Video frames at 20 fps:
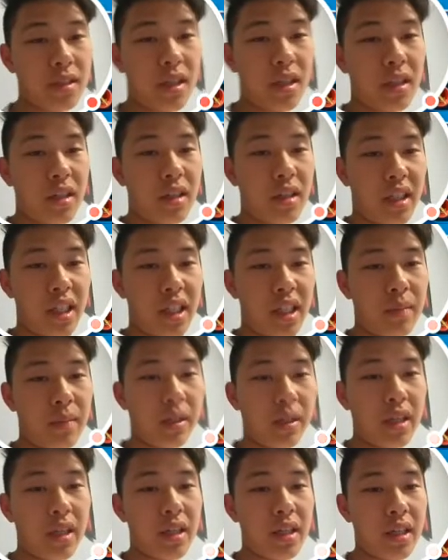on a Keyblade,
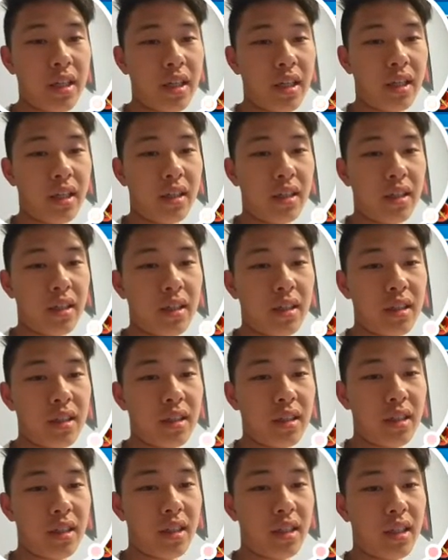and
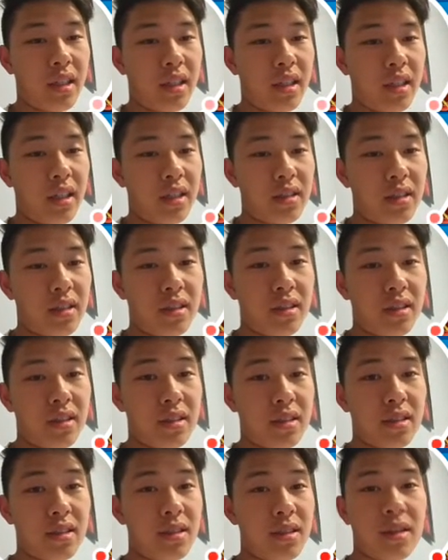it's just
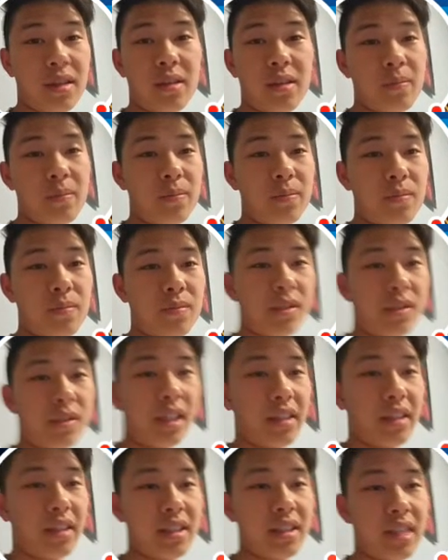not, like,
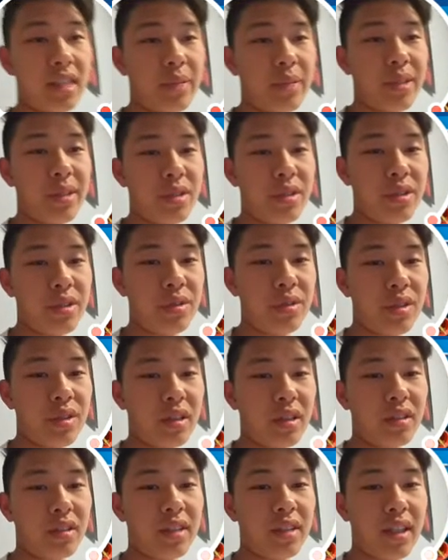these enemies are too strong
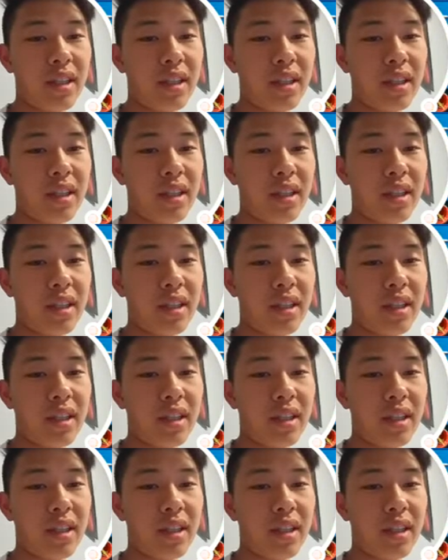already.